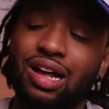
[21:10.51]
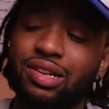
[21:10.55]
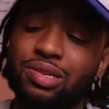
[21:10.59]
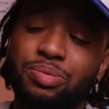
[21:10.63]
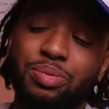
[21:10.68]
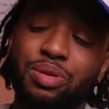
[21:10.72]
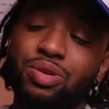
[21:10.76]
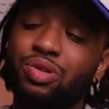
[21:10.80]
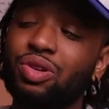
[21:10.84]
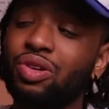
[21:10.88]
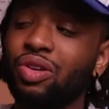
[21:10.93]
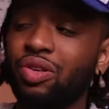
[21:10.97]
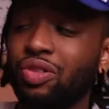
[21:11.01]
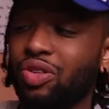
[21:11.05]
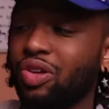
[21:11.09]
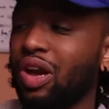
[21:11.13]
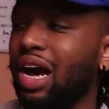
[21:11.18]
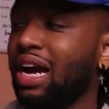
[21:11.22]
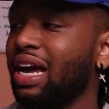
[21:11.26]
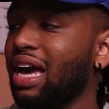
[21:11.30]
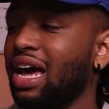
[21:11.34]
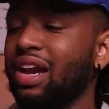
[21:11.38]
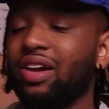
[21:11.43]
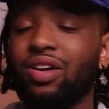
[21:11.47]
to be real with
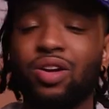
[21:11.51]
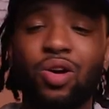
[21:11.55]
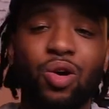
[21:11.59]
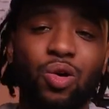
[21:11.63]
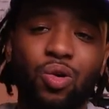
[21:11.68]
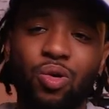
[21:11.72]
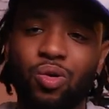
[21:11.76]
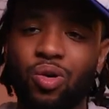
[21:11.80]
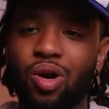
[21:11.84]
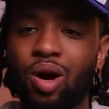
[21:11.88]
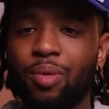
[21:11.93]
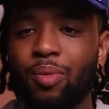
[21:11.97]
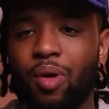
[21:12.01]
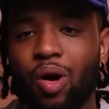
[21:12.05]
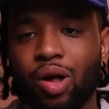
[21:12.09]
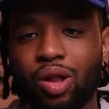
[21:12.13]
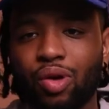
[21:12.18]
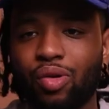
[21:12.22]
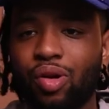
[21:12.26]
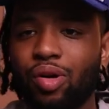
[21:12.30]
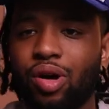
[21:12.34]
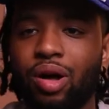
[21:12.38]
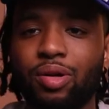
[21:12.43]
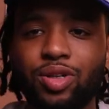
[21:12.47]
you, I kind of go, I'm
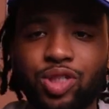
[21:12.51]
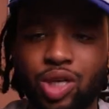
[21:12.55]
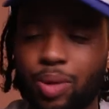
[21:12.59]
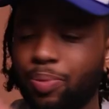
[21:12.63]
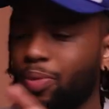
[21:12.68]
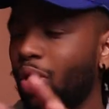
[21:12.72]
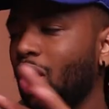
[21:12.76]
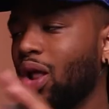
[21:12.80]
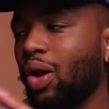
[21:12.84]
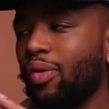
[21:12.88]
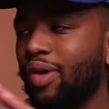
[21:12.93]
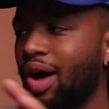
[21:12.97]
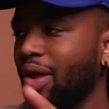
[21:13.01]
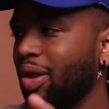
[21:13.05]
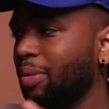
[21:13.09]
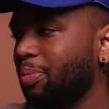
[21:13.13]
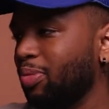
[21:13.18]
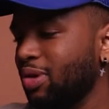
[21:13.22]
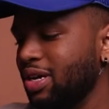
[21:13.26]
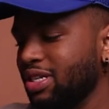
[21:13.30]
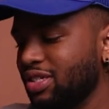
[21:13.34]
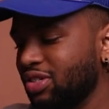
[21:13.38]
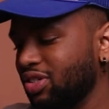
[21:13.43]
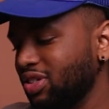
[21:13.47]
all, I jump all around the
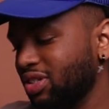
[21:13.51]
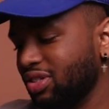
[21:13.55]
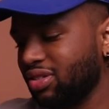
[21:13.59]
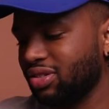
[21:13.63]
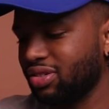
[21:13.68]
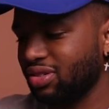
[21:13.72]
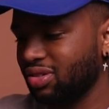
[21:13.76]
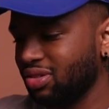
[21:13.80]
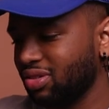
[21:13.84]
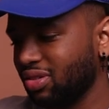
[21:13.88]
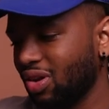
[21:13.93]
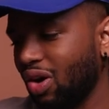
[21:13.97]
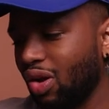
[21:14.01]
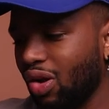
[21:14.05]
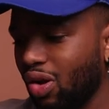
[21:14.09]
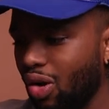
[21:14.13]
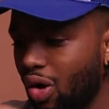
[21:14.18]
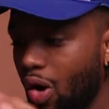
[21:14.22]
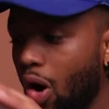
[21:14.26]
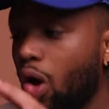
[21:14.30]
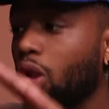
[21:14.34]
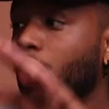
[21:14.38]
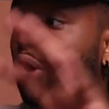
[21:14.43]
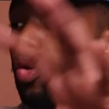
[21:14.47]
place and just
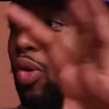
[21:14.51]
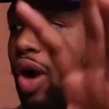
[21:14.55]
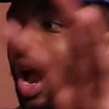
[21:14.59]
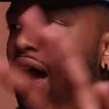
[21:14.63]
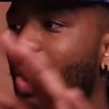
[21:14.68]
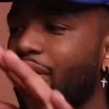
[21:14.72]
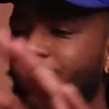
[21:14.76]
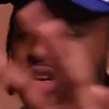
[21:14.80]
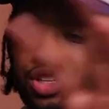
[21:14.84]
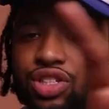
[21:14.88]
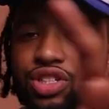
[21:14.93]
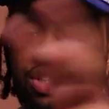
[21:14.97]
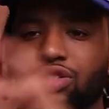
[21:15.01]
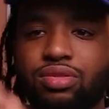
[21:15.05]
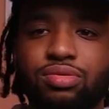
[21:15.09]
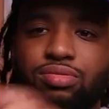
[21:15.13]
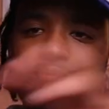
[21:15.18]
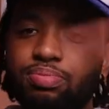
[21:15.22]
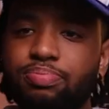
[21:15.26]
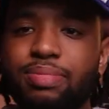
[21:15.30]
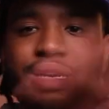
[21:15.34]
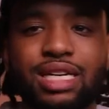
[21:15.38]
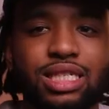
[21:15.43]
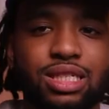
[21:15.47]
all, all around and just
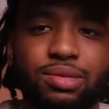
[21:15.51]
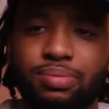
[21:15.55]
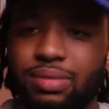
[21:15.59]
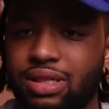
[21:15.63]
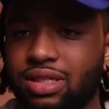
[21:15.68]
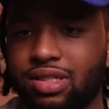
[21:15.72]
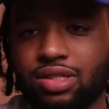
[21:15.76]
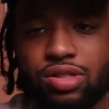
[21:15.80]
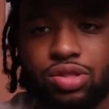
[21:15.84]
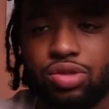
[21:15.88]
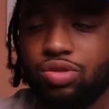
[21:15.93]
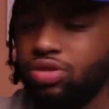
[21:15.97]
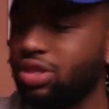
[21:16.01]
mix and mix and